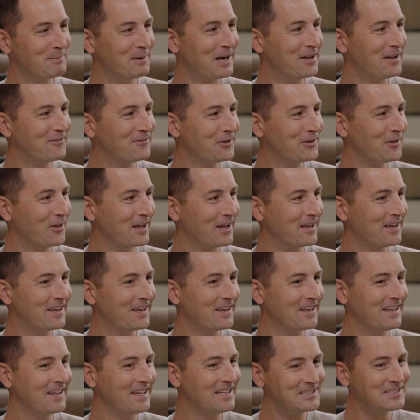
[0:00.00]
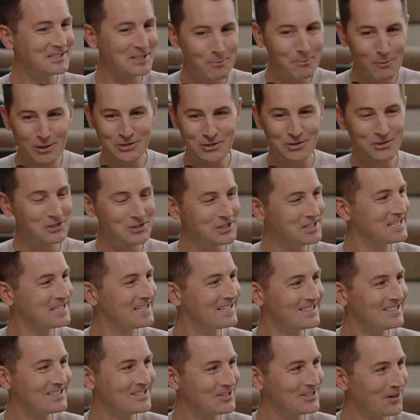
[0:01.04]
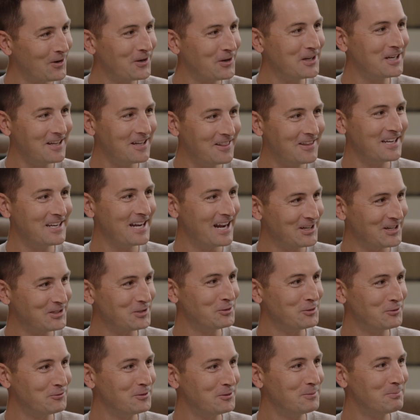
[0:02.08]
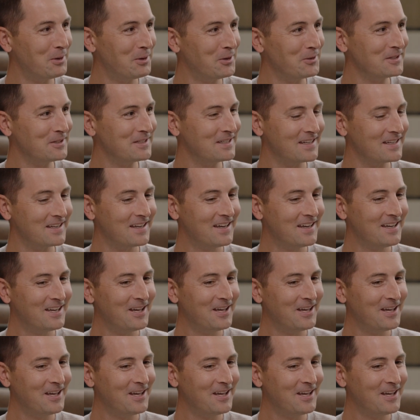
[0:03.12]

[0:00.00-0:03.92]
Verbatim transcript: but I feel like in some ways you're just getting started in the National Football League.